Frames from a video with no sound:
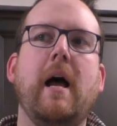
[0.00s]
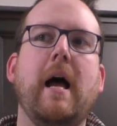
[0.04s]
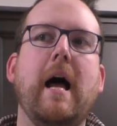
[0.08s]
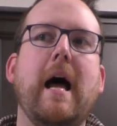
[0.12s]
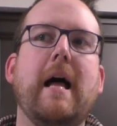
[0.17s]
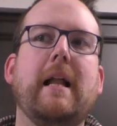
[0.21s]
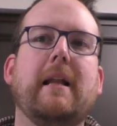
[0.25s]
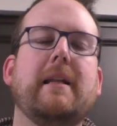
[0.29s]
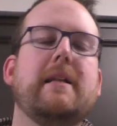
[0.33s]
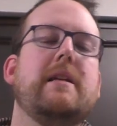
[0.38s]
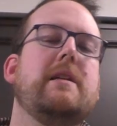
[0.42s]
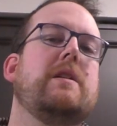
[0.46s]

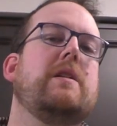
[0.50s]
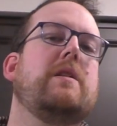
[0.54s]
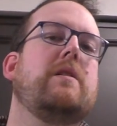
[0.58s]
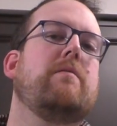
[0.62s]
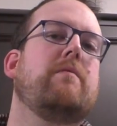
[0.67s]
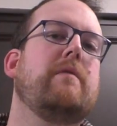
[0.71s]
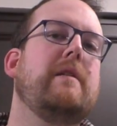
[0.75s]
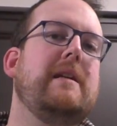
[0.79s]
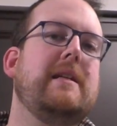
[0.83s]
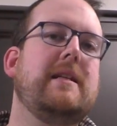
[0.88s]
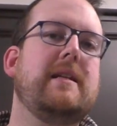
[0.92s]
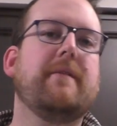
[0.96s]
at least
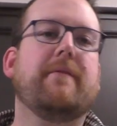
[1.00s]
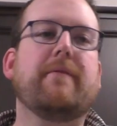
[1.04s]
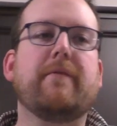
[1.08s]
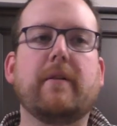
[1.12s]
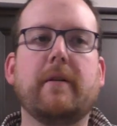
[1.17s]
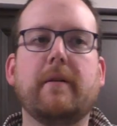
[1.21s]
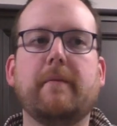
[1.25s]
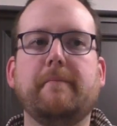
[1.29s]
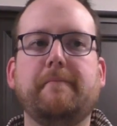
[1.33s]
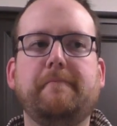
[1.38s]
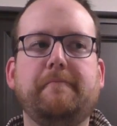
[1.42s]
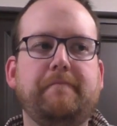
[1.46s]
3
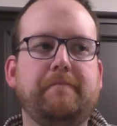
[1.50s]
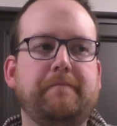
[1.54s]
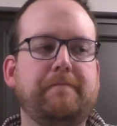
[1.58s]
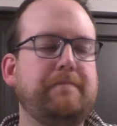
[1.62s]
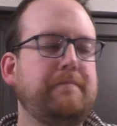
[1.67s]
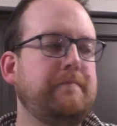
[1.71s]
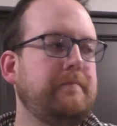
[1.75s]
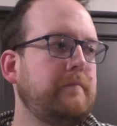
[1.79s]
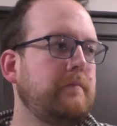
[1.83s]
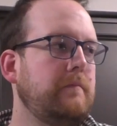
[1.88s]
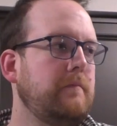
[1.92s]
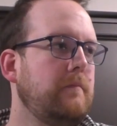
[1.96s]
different
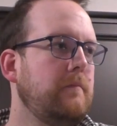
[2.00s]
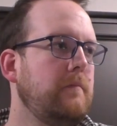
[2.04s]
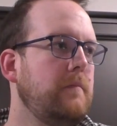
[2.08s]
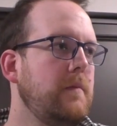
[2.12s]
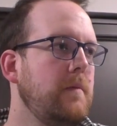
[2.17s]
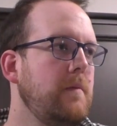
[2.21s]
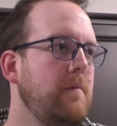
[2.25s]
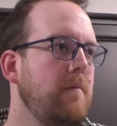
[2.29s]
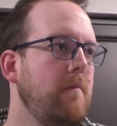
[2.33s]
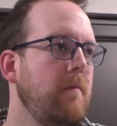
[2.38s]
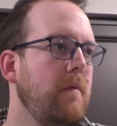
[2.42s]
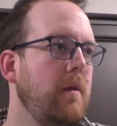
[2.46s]

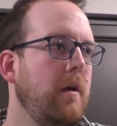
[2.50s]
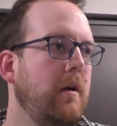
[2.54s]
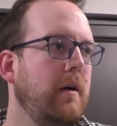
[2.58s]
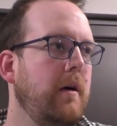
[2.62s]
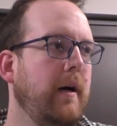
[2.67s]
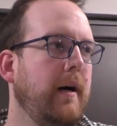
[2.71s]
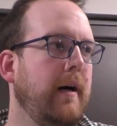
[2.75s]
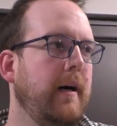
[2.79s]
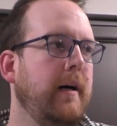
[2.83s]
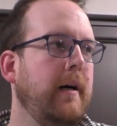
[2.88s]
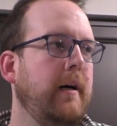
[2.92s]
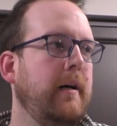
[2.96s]

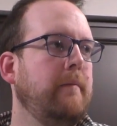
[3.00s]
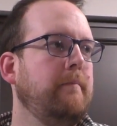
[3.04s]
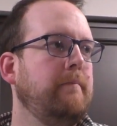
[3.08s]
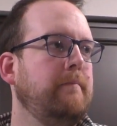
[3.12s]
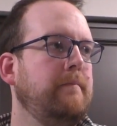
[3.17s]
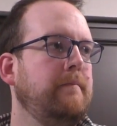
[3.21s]
fried